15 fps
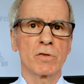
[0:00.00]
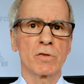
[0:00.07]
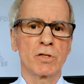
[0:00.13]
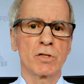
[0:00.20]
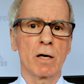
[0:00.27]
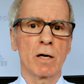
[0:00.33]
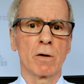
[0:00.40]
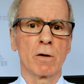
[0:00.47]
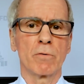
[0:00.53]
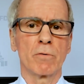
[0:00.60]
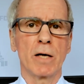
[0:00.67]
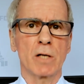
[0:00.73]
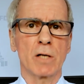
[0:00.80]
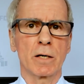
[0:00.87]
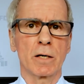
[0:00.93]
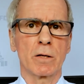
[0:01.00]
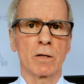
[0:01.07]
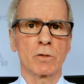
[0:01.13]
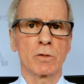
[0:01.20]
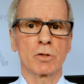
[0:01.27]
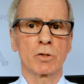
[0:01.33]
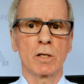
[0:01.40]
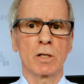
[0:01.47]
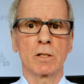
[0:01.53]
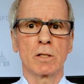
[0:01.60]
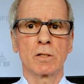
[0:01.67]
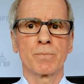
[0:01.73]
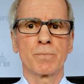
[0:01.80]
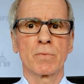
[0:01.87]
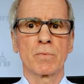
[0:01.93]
zero rates under those treaties.